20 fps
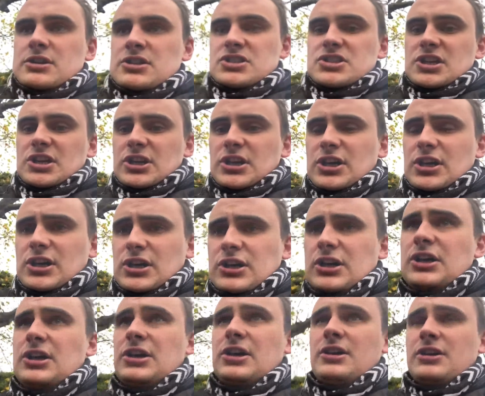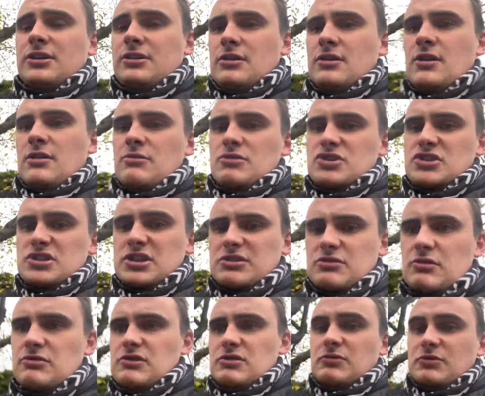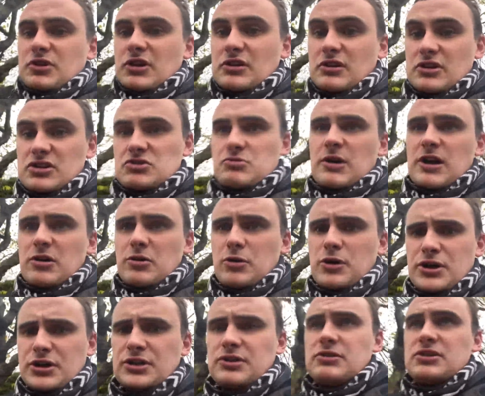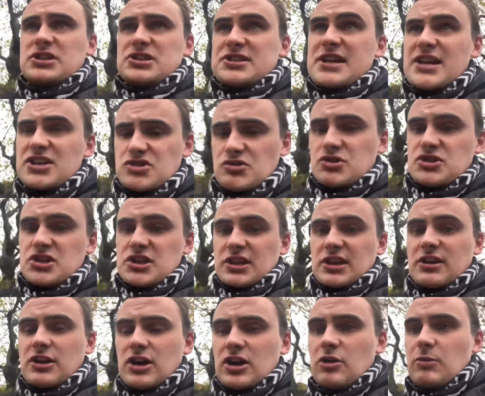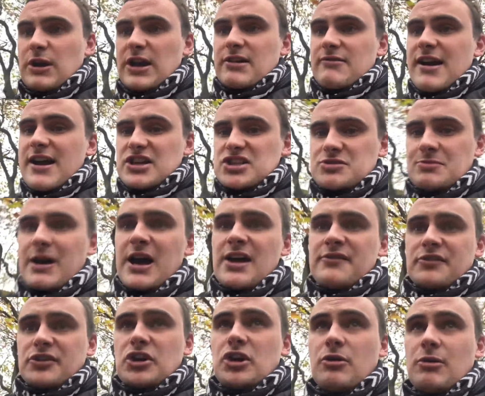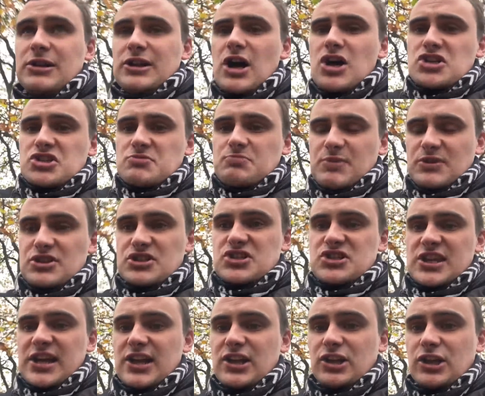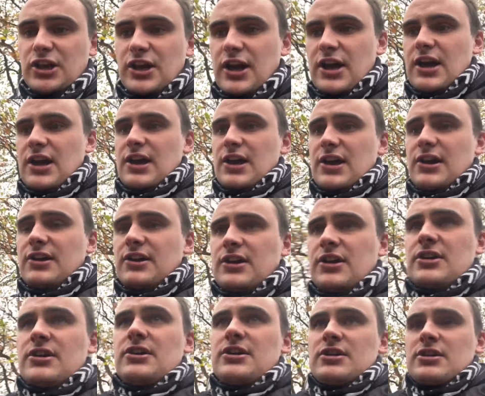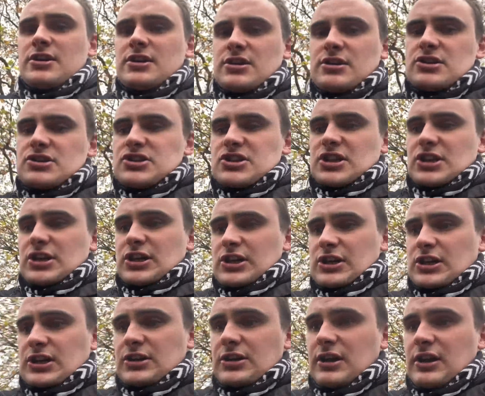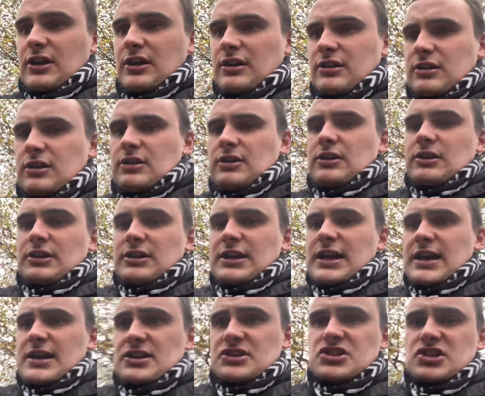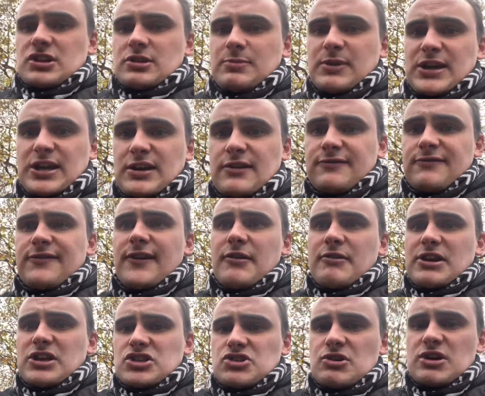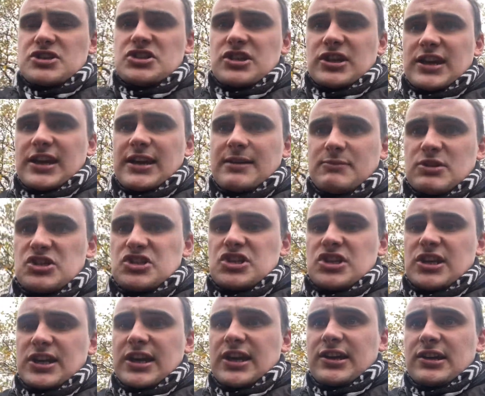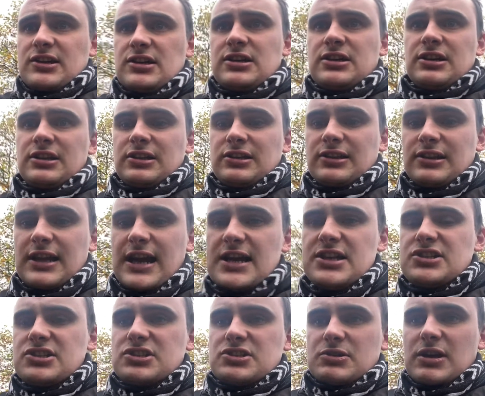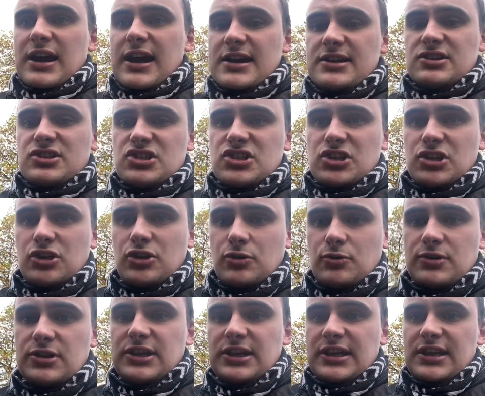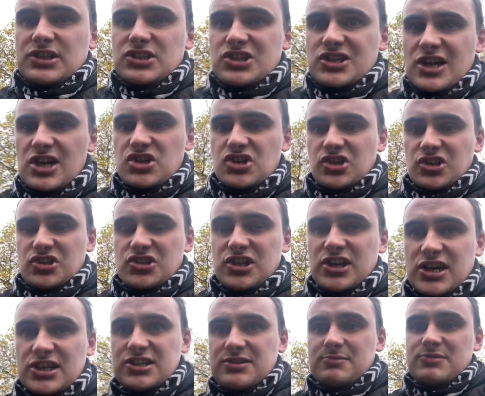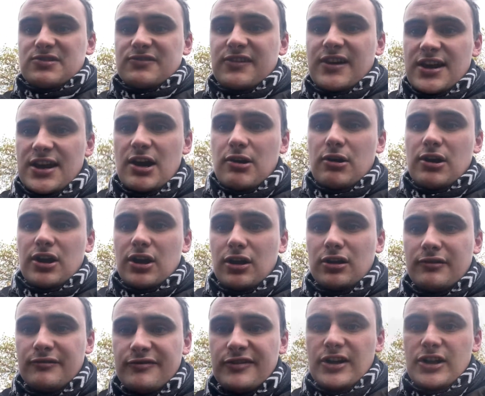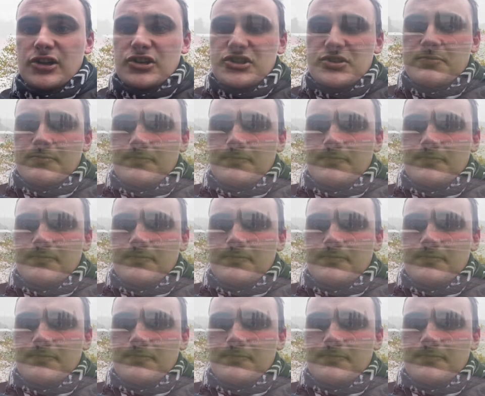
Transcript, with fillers: so and as well weren't disastrous away at Wrexham either. No, we lost, but still. Uh, so yeah, it's going to be a very interesting game this today. Let's head to the International Stadium to find out how it all unfolds.